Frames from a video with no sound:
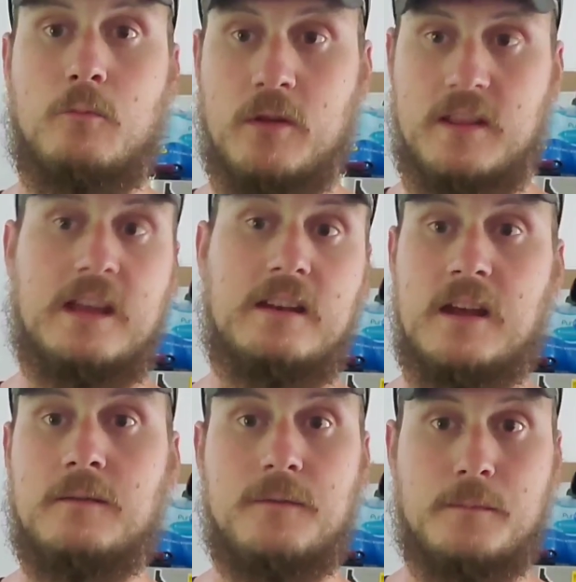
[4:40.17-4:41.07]
what they
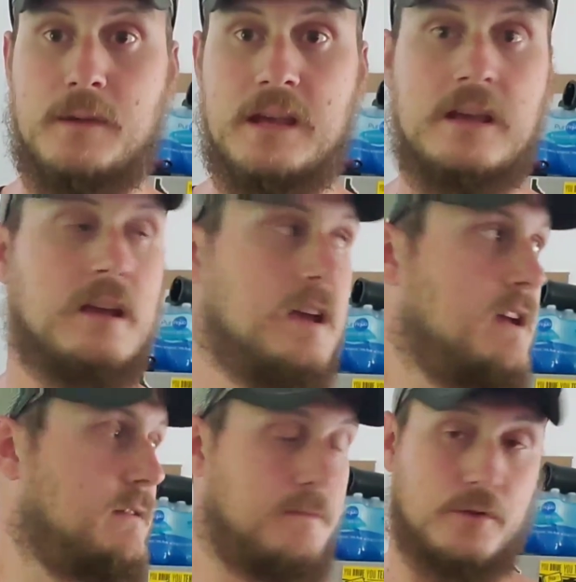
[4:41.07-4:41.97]
did for me
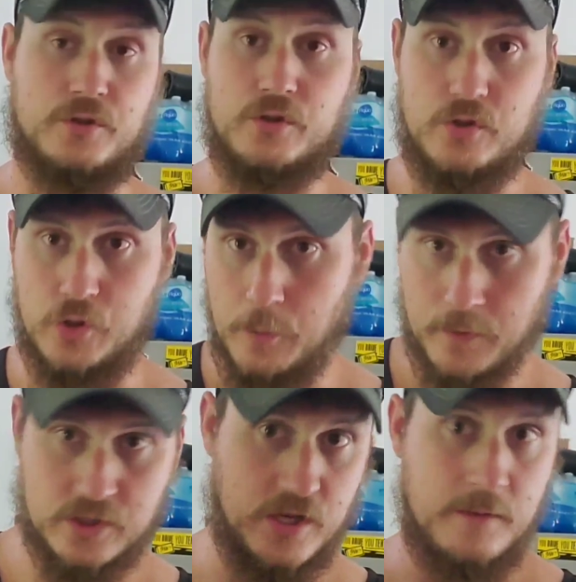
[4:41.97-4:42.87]
for super
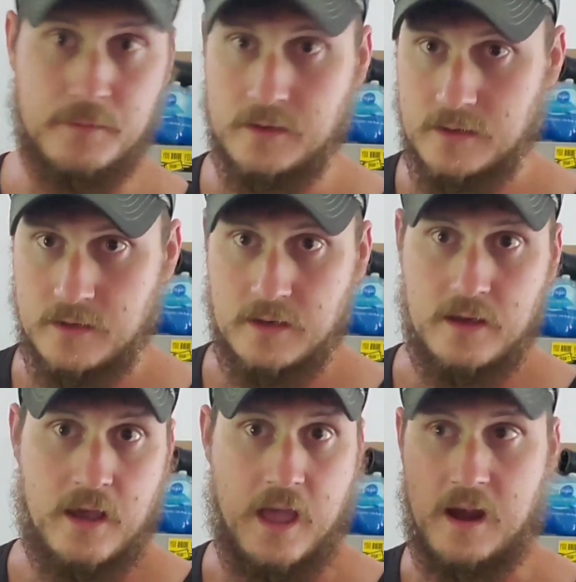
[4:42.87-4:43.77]
cheap
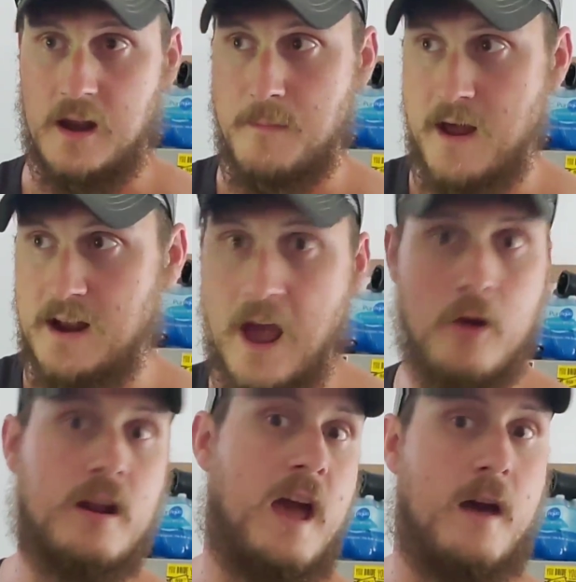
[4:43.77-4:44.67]
and in about an
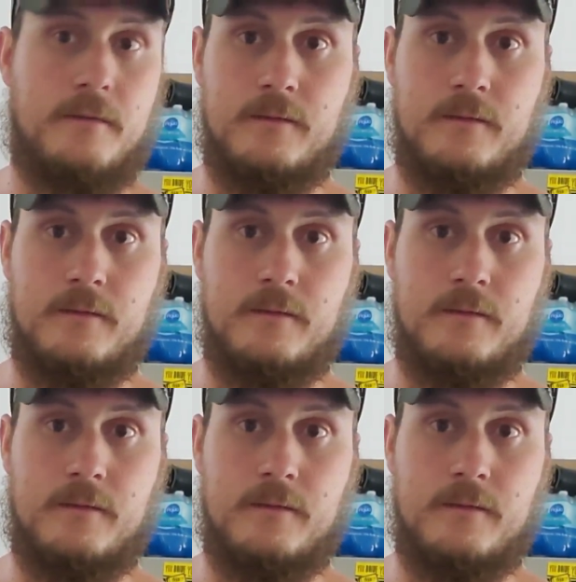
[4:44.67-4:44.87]
hour and a half.